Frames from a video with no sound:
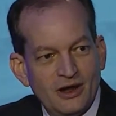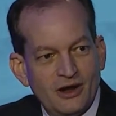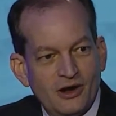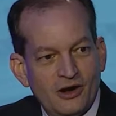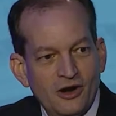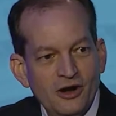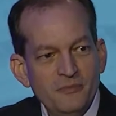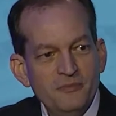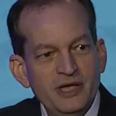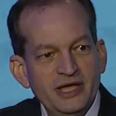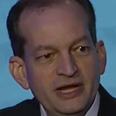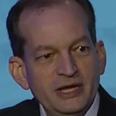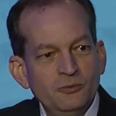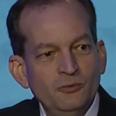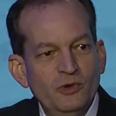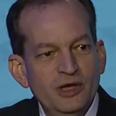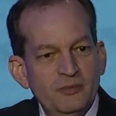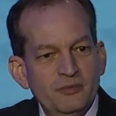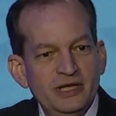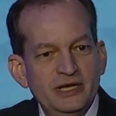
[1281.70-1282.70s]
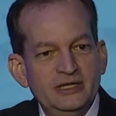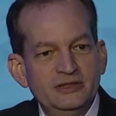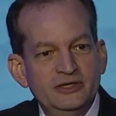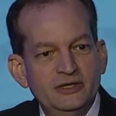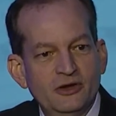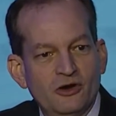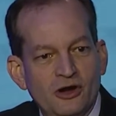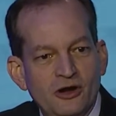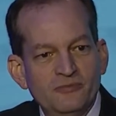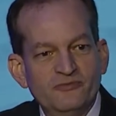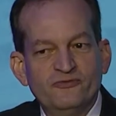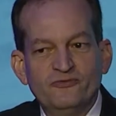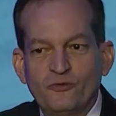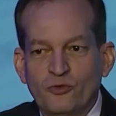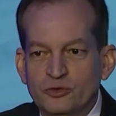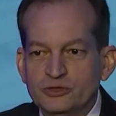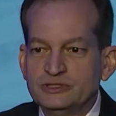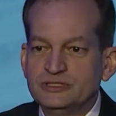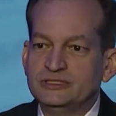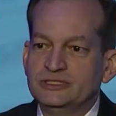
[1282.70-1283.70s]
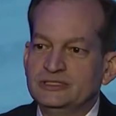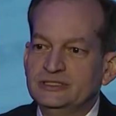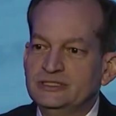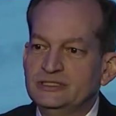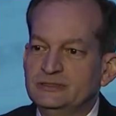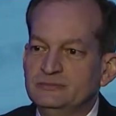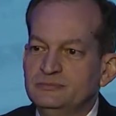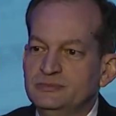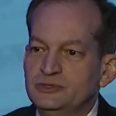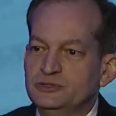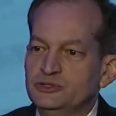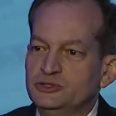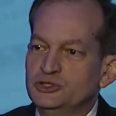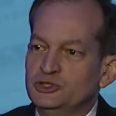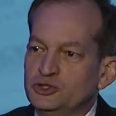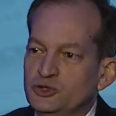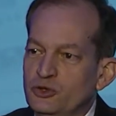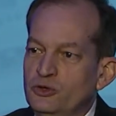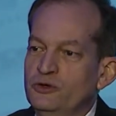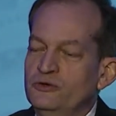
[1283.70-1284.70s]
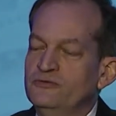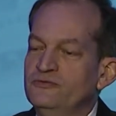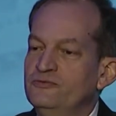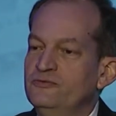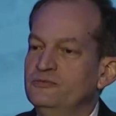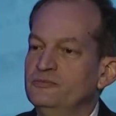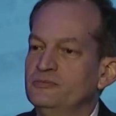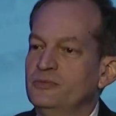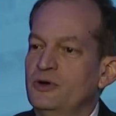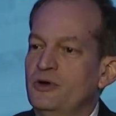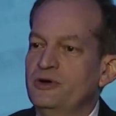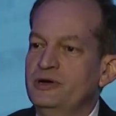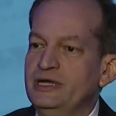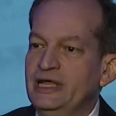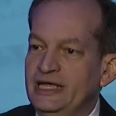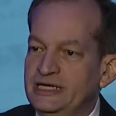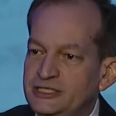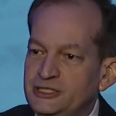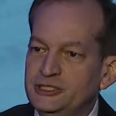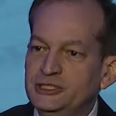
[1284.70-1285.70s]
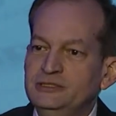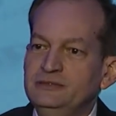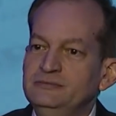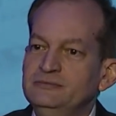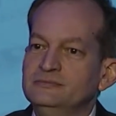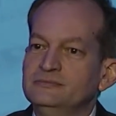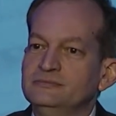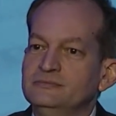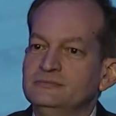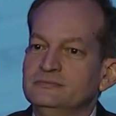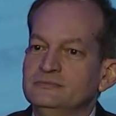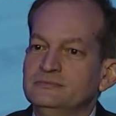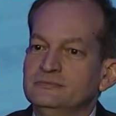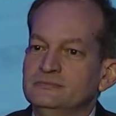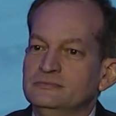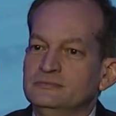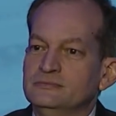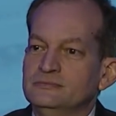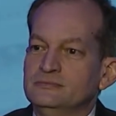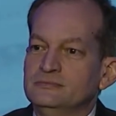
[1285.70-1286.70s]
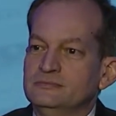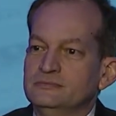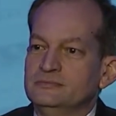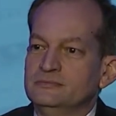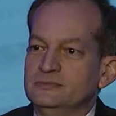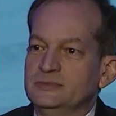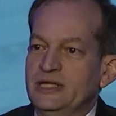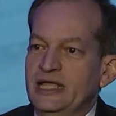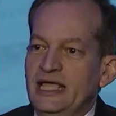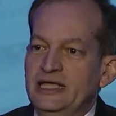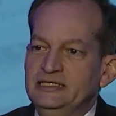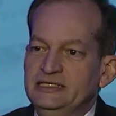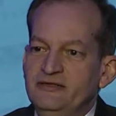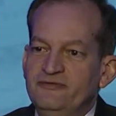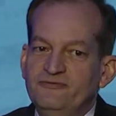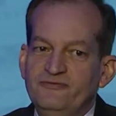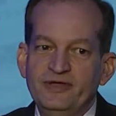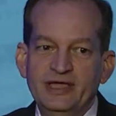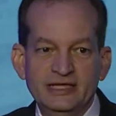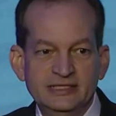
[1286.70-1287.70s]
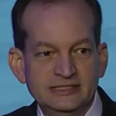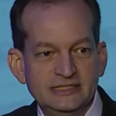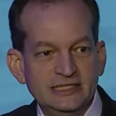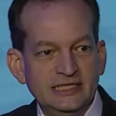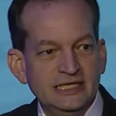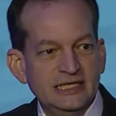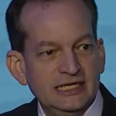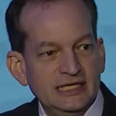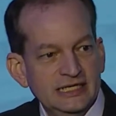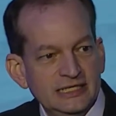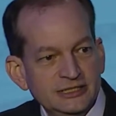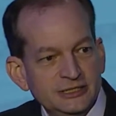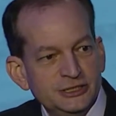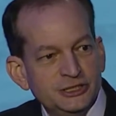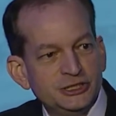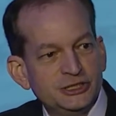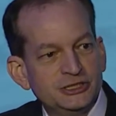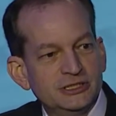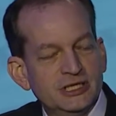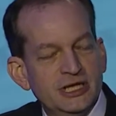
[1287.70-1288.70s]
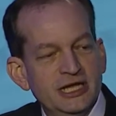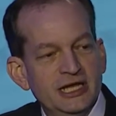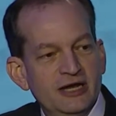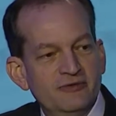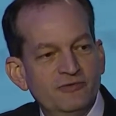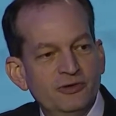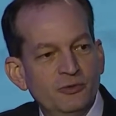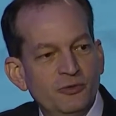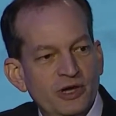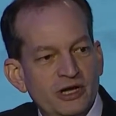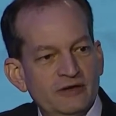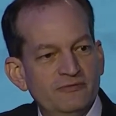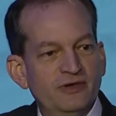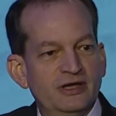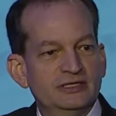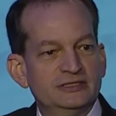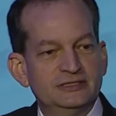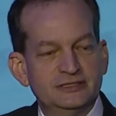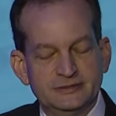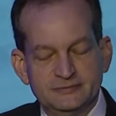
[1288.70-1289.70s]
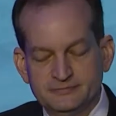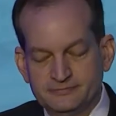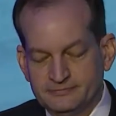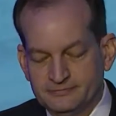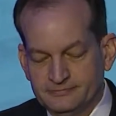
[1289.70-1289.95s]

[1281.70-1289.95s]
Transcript: Our men and women in the armed forces serve our nation and defend each and every one of us.